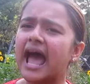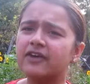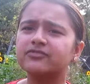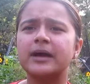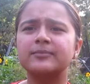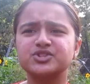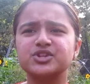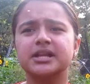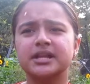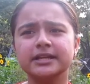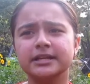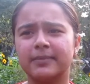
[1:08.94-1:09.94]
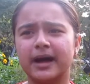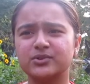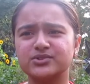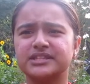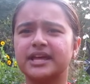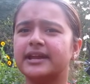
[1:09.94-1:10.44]
have come to learn
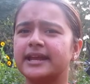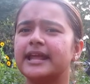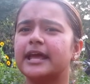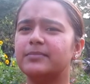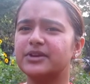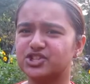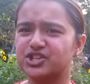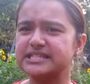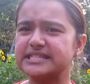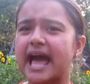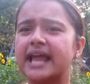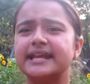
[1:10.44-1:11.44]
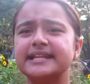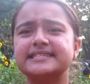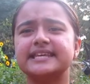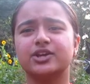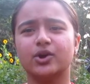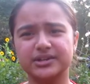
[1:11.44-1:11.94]
about their inhibitions and
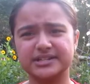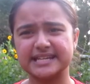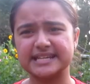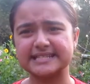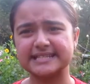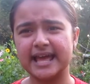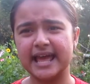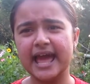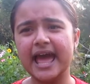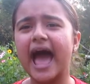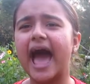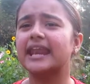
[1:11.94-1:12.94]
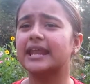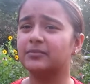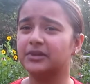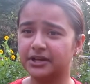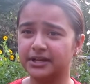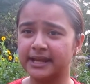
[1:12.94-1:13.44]
insecurities, and I'm
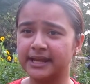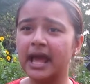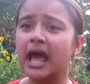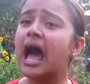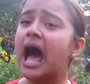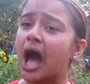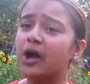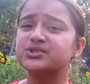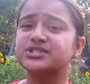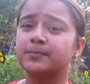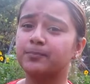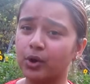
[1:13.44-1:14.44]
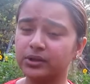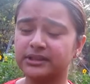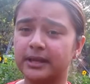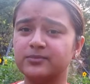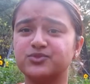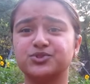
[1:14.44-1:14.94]
learning how to support
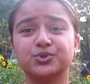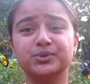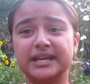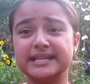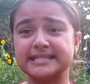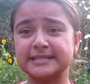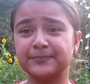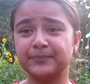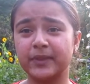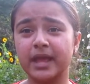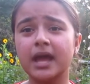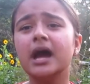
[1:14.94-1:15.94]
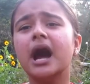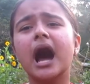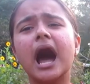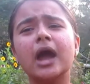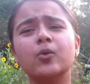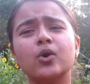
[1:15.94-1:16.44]
them through these.
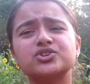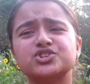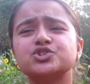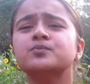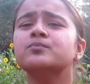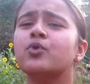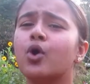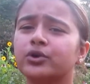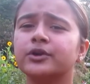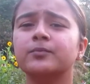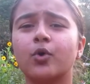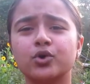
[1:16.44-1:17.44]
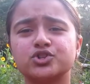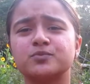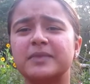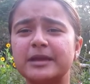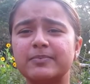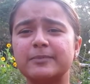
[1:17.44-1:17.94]
I want to do more and more to
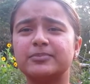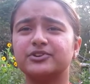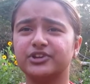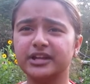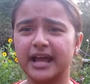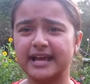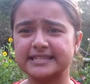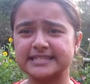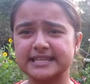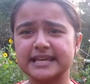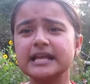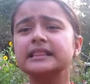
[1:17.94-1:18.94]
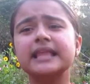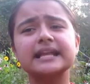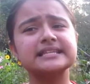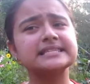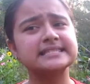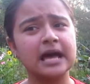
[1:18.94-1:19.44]
make people realize that
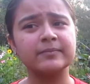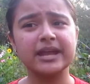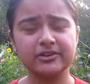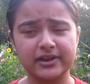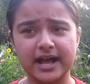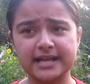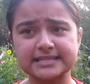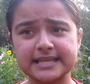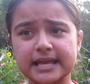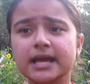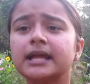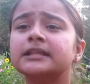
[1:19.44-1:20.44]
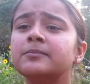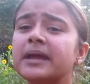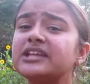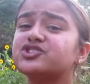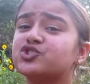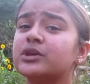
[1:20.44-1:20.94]
in some areas, the
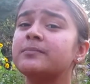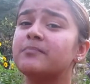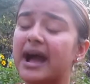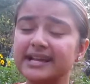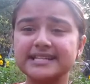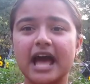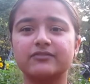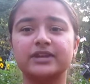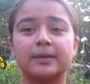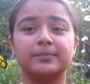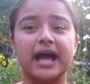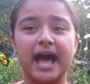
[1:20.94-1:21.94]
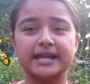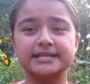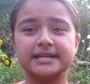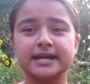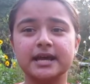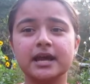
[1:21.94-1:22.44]
mainstream might have an upper hand,
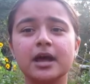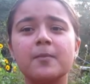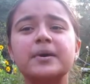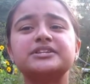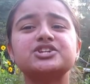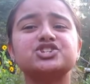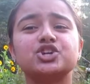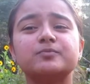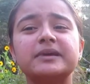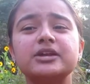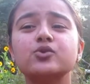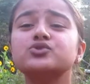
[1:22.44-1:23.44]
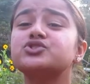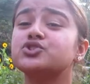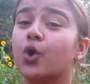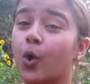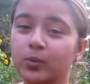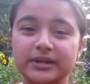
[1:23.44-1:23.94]
but it should be used
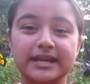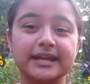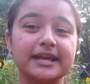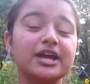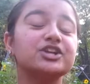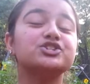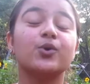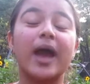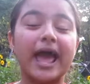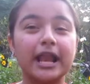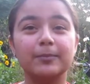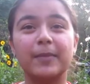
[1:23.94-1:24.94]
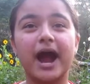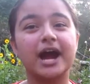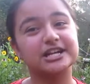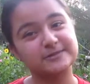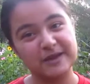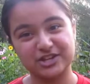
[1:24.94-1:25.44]
only to help our
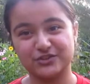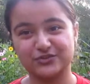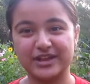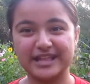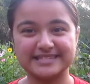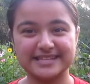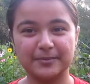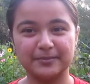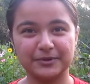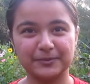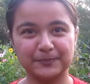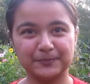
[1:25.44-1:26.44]
special friends out